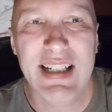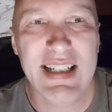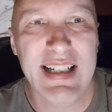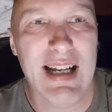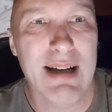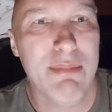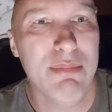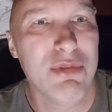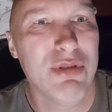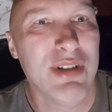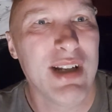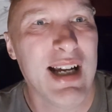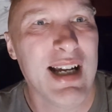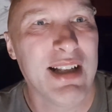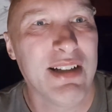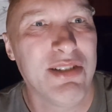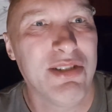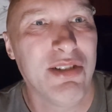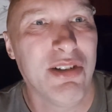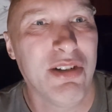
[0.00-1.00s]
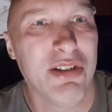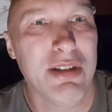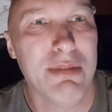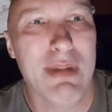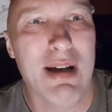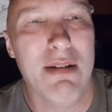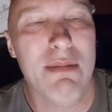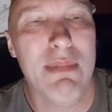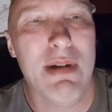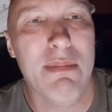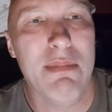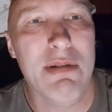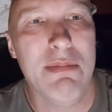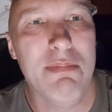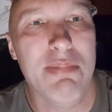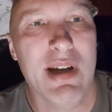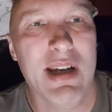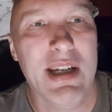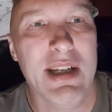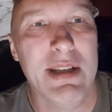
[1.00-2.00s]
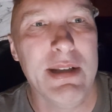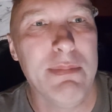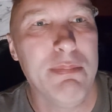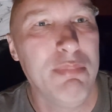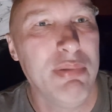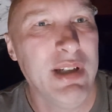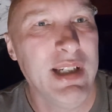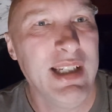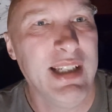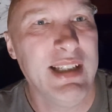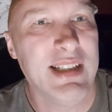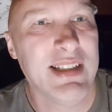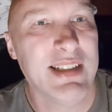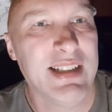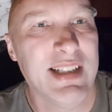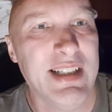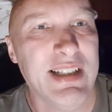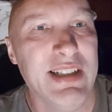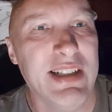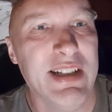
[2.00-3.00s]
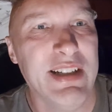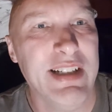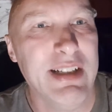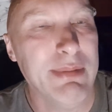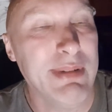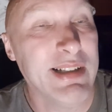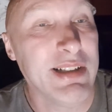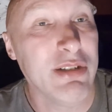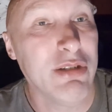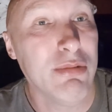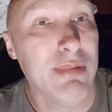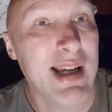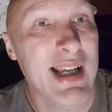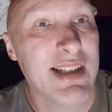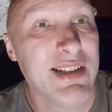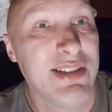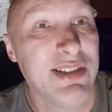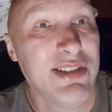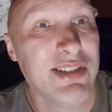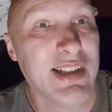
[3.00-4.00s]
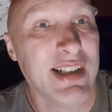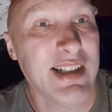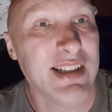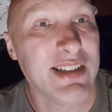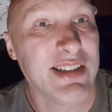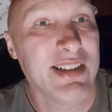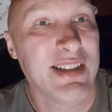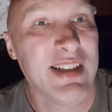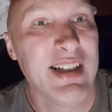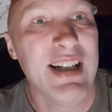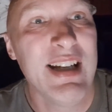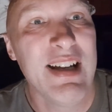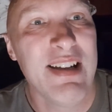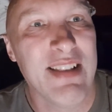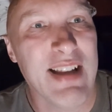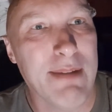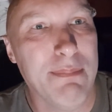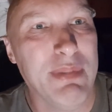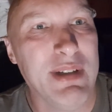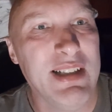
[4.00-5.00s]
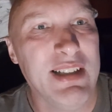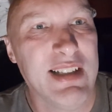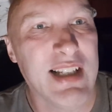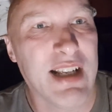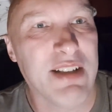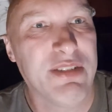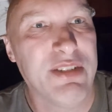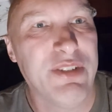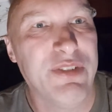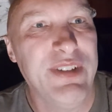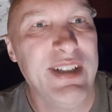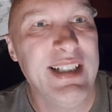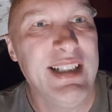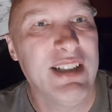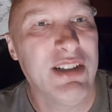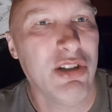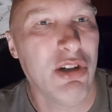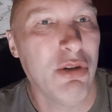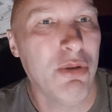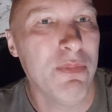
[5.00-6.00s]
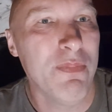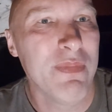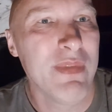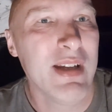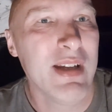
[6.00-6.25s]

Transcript: Damned good actor, you might remember him playing the priest in the original Exorcist. That being Doctor to Fetal.